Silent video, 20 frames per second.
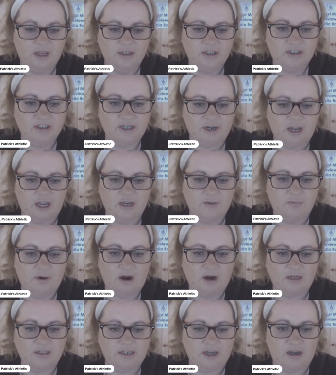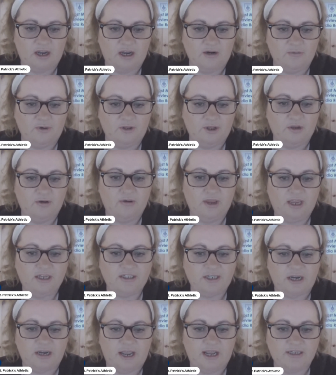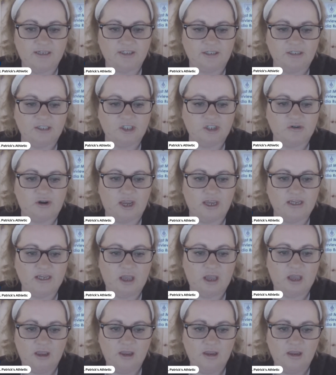to deny Mark Doyle, with who hit an excellent strike.